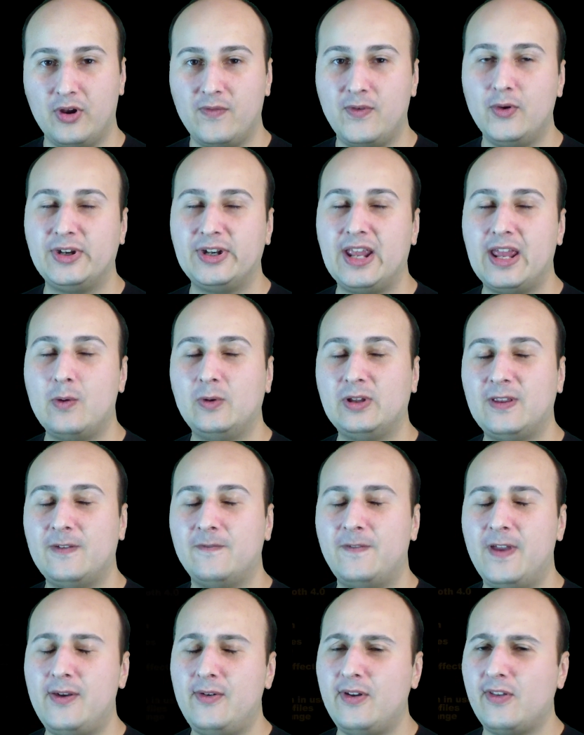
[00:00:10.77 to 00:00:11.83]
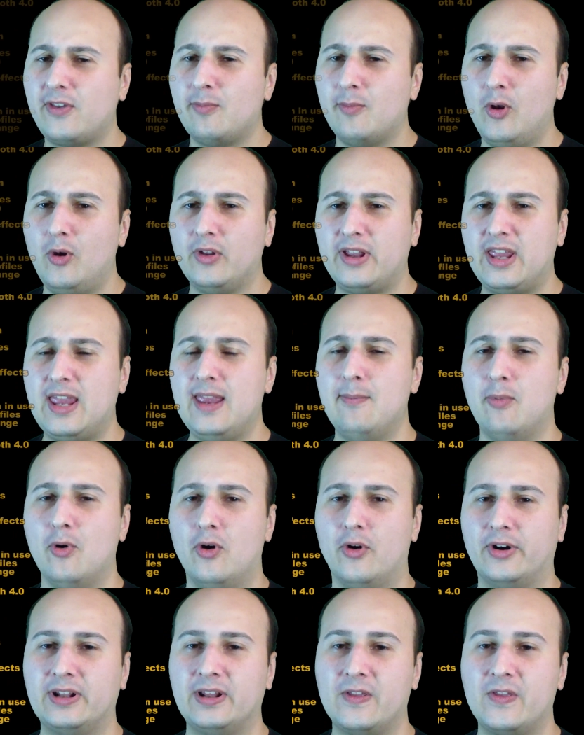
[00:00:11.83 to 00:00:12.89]
review today with a very small
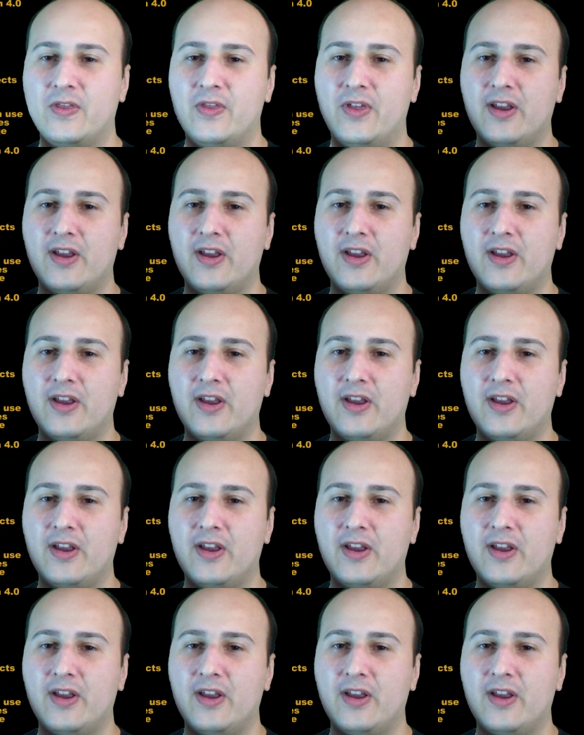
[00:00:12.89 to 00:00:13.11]
keyboard.